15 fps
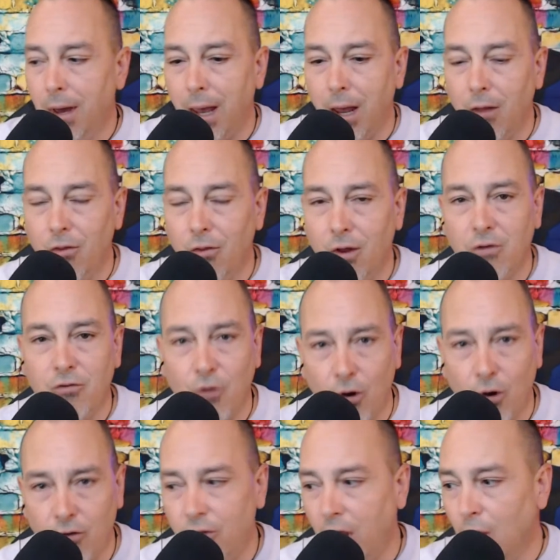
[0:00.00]
and then I
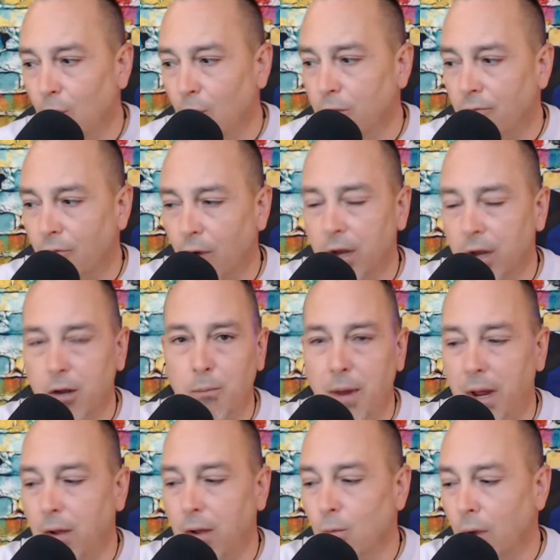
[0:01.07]
started staying with a friend and
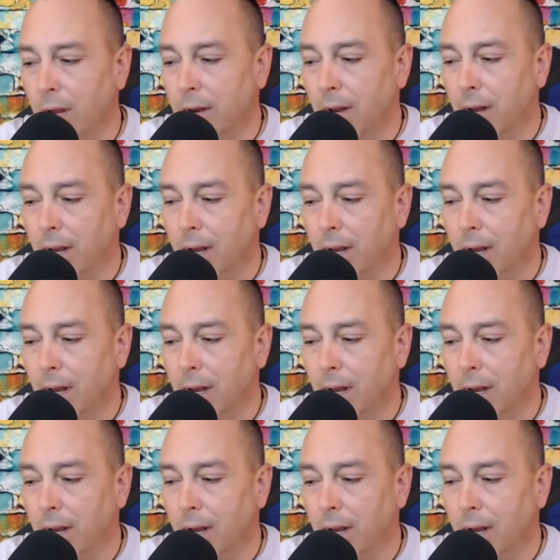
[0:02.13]
paying rent.